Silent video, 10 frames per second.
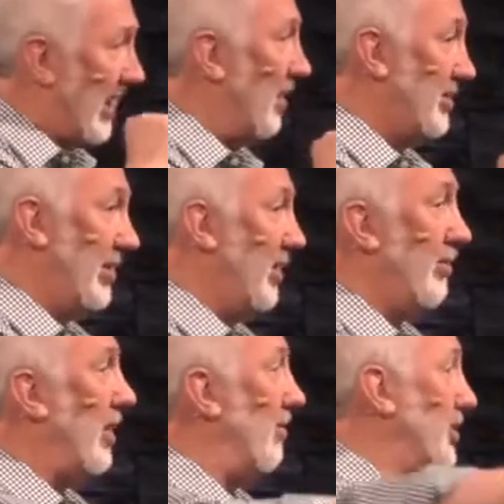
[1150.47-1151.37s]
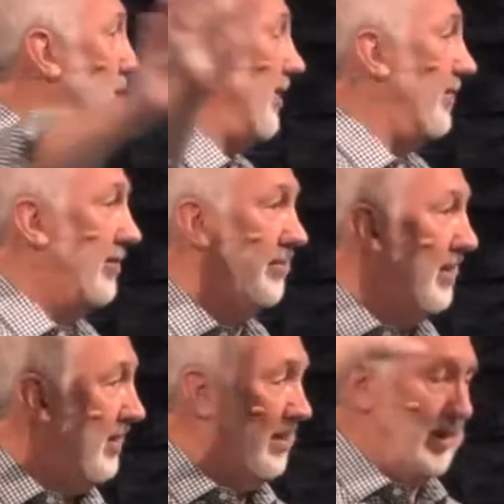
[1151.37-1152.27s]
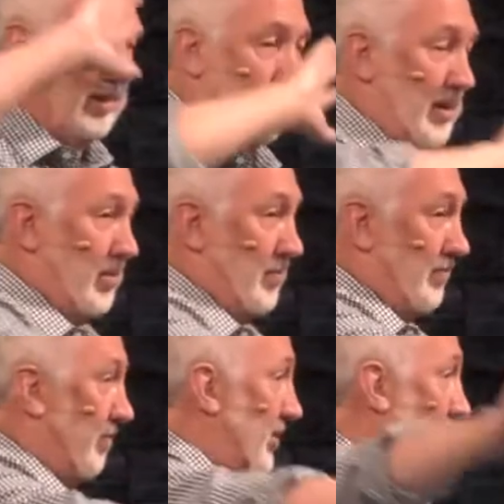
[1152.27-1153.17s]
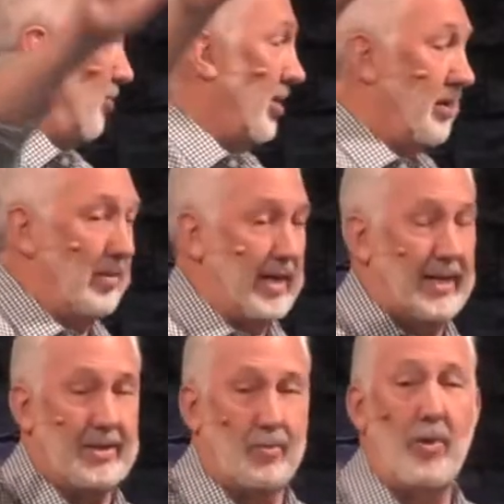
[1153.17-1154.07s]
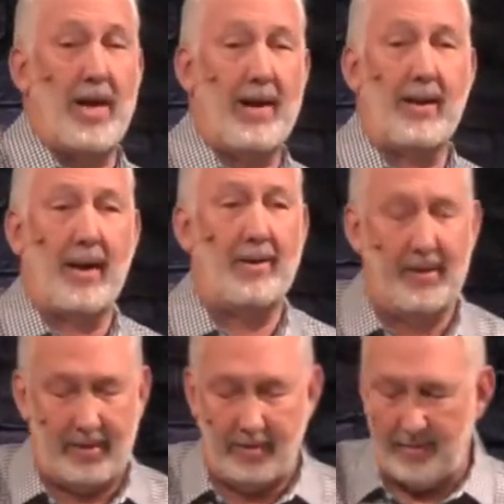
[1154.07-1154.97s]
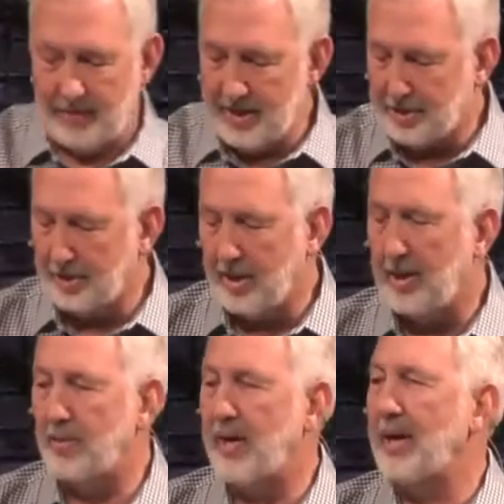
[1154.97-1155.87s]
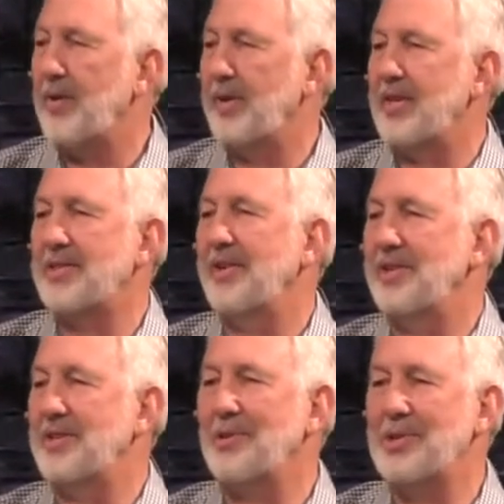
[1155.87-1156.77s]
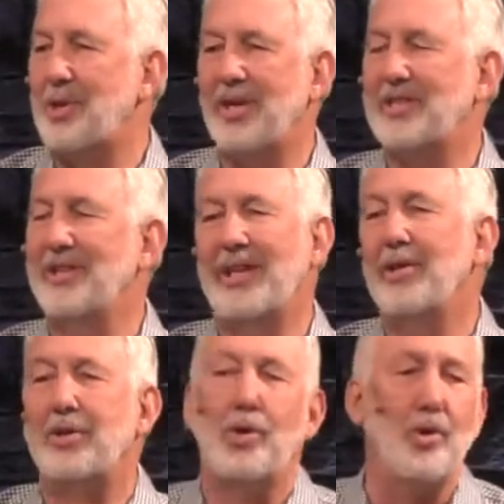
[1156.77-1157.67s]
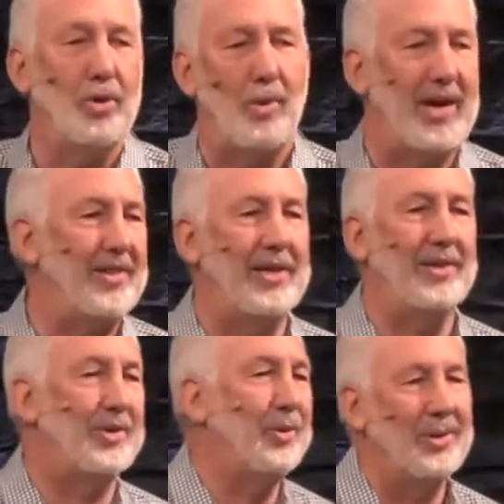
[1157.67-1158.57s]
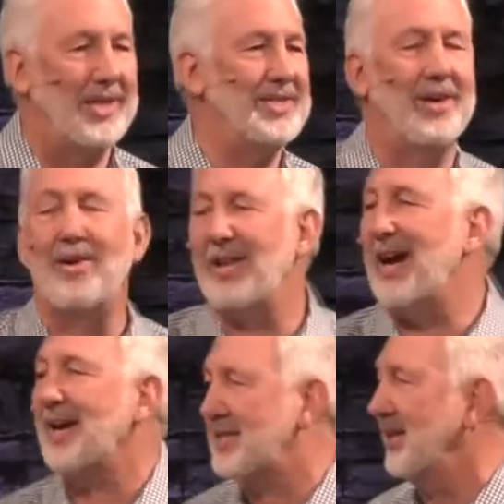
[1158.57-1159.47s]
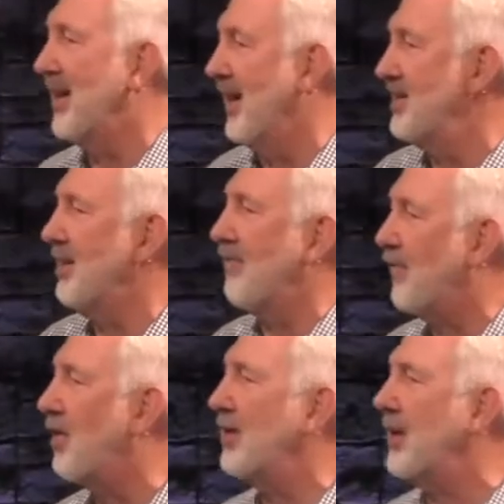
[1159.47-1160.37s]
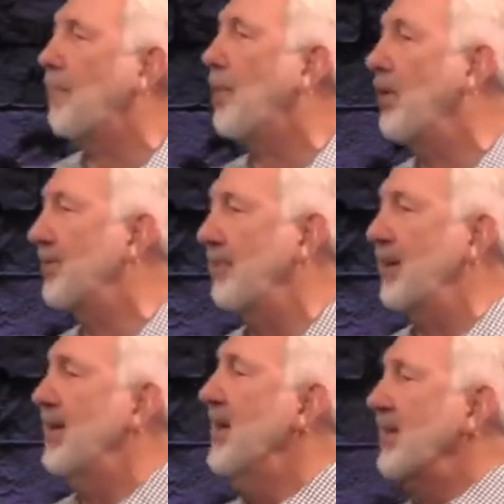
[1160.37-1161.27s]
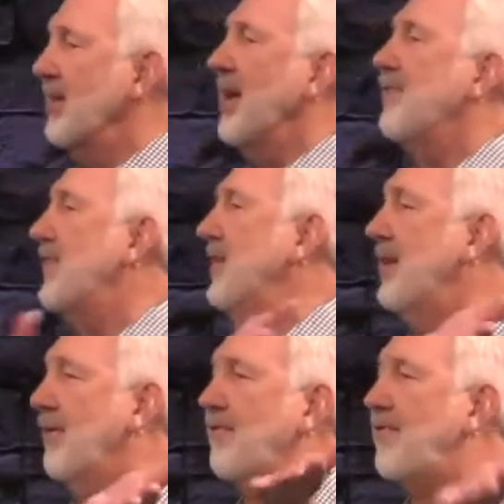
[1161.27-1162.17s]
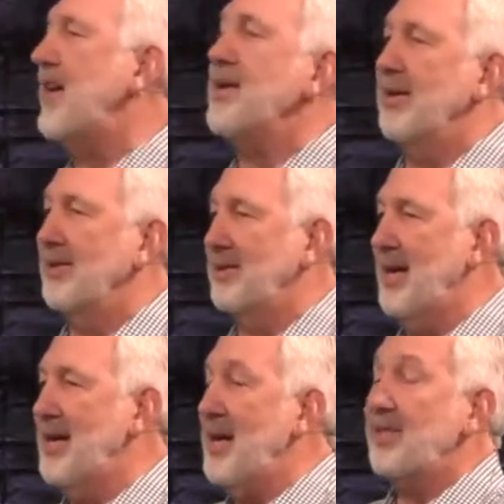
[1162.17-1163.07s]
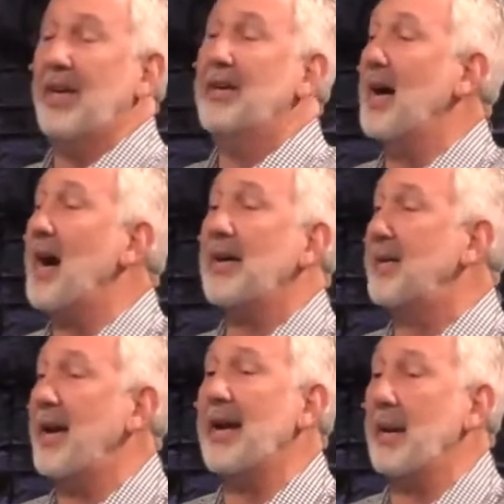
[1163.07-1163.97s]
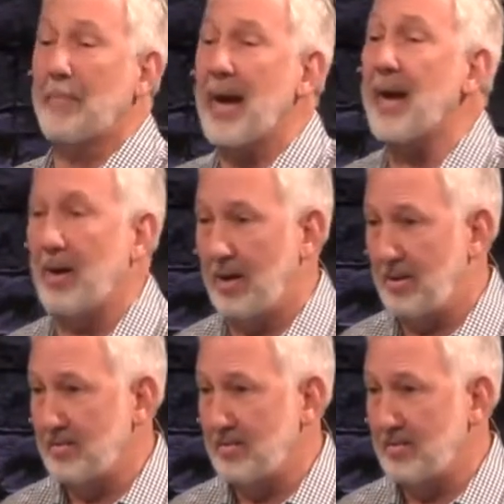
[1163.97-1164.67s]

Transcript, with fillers: out. You know, you, I was driving you know, somewhere last week out into eastern Colorado and I saw these old trucks and they look cool. Why do they look cool? Because they're all oxidized, they're falling apart, they've been left in a field. They're not getting better.